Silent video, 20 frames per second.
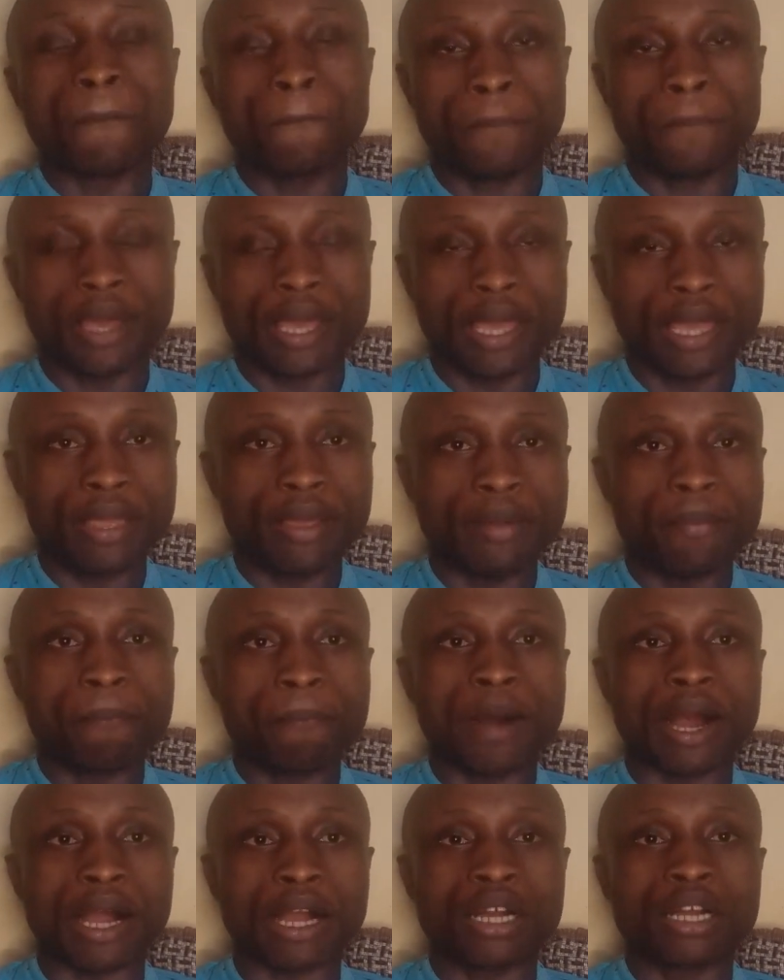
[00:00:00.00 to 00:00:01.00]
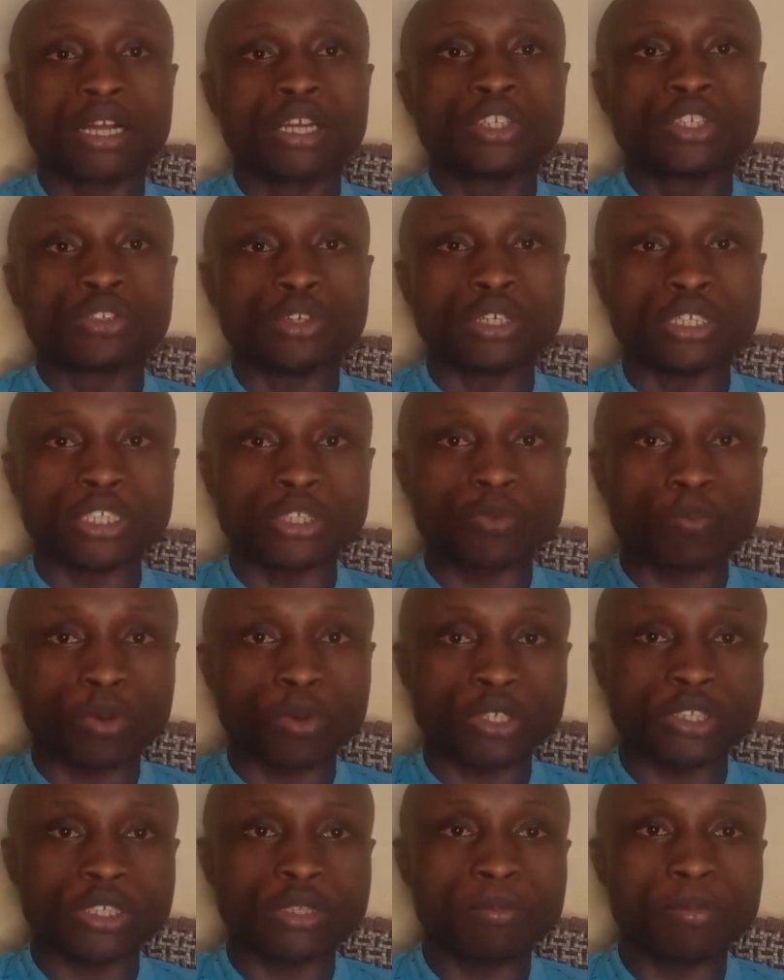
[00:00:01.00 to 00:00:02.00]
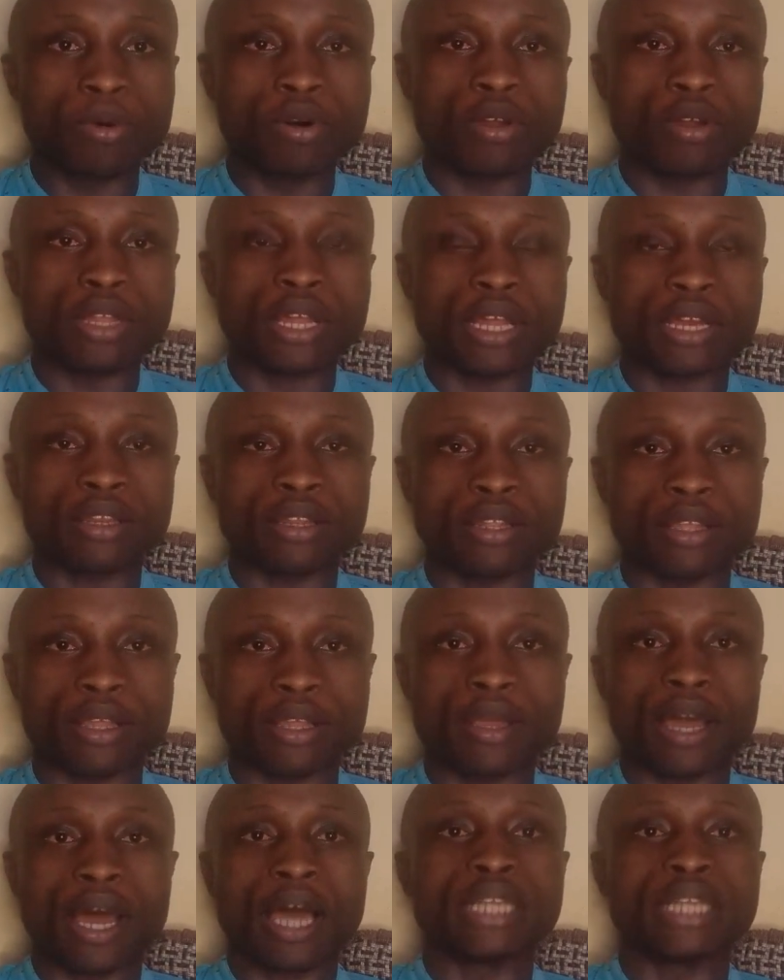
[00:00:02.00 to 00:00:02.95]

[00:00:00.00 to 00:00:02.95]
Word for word: pay back so it is possible that uh,